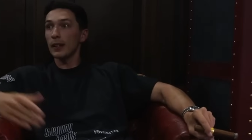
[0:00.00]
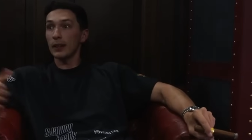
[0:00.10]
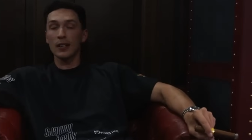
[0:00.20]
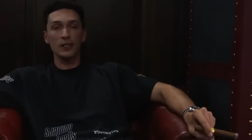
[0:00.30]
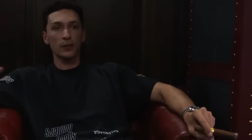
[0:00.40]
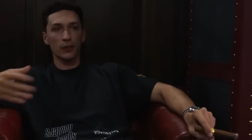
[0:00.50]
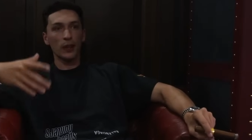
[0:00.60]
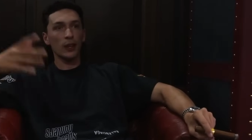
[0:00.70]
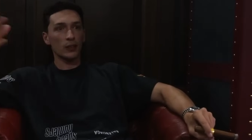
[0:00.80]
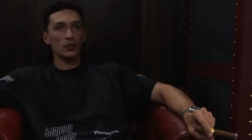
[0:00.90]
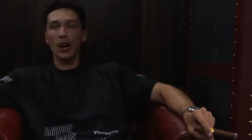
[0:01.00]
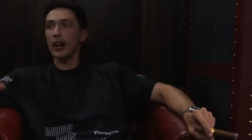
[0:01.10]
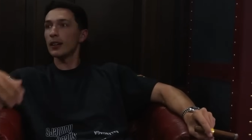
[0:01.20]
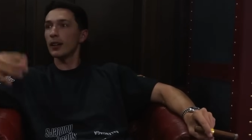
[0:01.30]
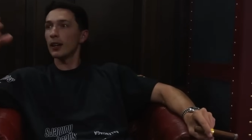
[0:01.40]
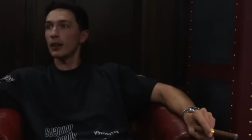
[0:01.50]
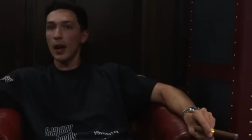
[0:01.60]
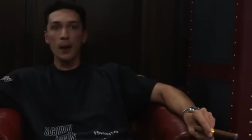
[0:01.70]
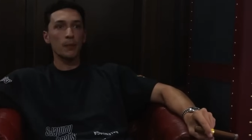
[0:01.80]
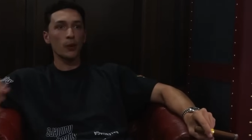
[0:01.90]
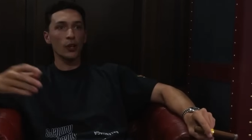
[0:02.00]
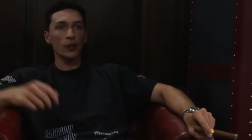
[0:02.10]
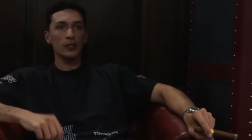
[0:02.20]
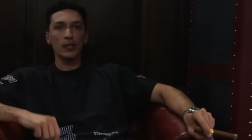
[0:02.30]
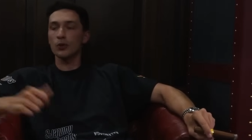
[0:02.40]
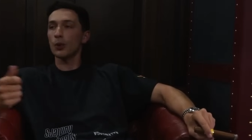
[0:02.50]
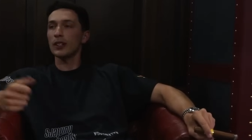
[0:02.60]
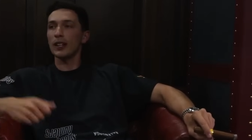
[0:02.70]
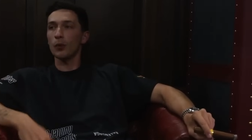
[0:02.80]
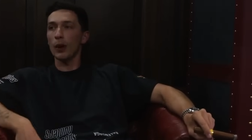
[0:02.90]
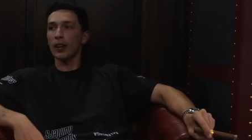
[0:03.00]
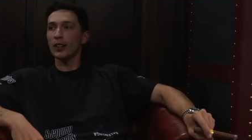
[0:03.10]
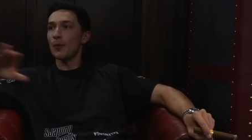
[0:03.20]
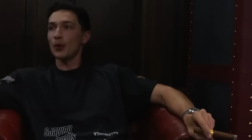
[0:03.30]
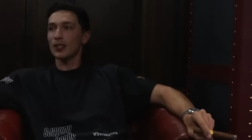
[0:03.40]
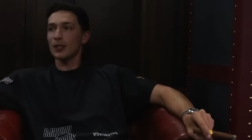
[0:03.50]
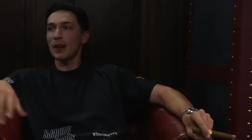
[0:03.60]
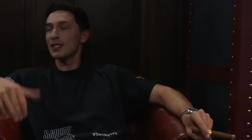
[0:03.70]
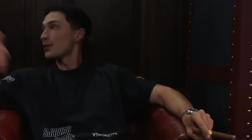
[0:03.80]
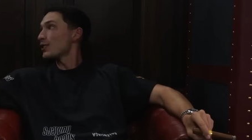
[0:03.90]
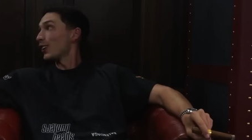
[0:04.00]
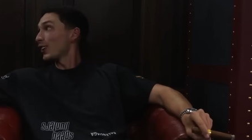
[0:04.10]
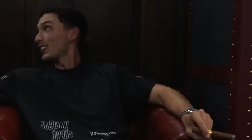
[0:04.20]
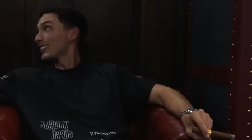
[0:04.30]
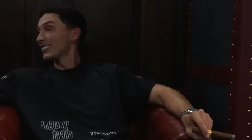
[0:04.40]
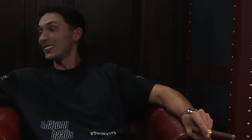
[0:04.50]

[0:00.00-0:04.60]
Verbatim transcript: the kings of China, the emperors, all these things. What did they wear? The most expensive silk,